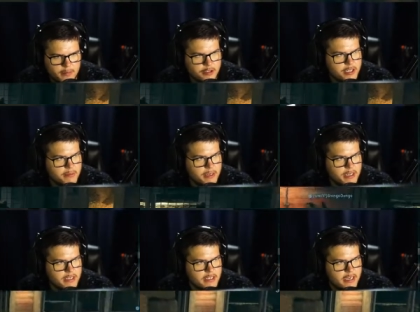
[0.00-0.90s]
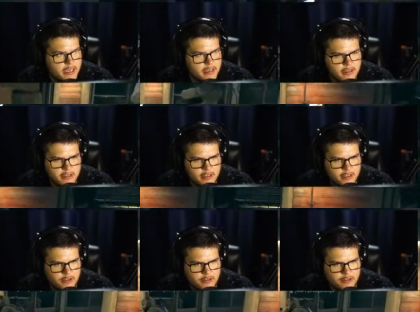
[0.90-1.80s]
gonna try to bait this guy.
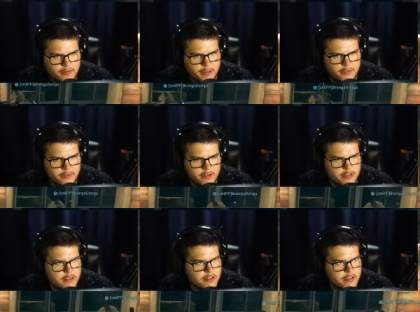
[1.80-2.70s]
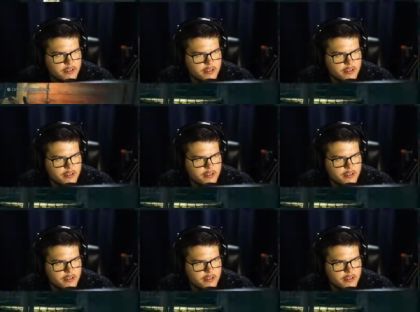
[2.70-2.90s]
You peek first.